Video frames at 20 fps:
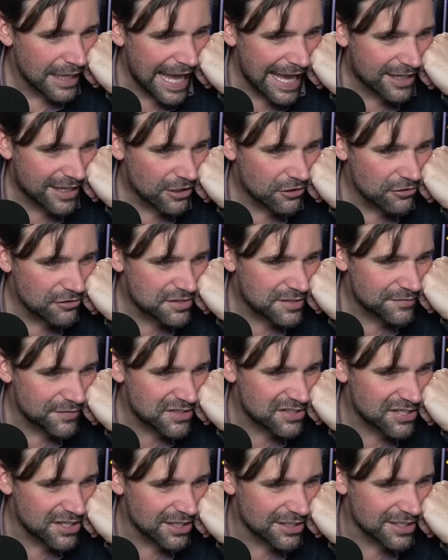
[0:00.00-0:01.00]
Echoes of
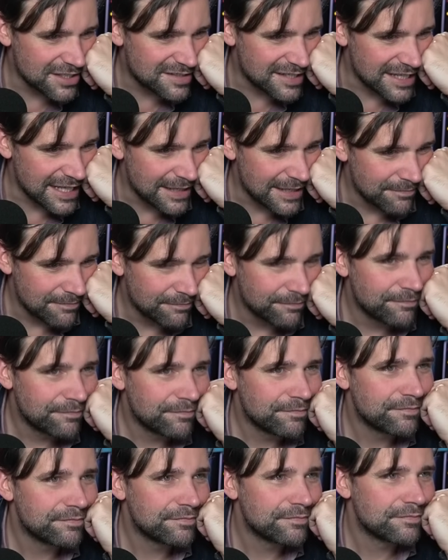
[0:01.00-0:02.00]
Eternity.
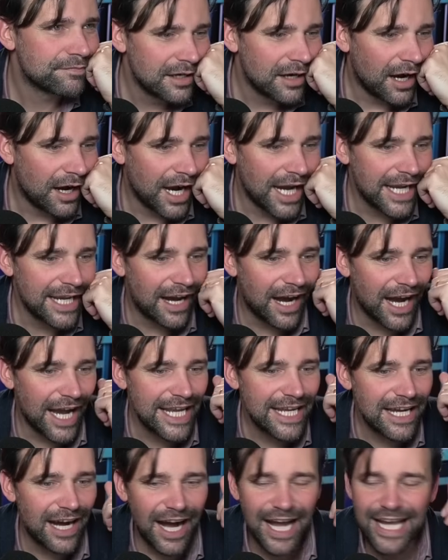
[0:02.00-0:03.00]

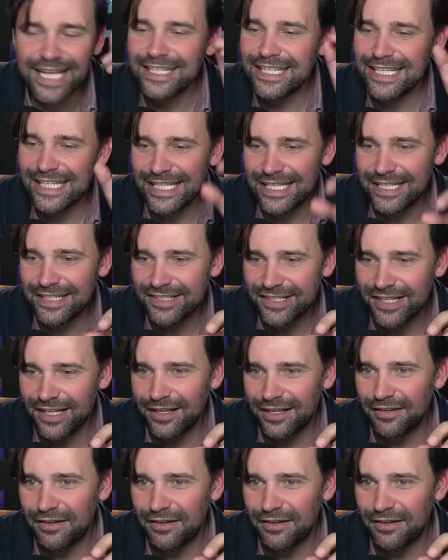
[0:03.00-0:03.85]
I need...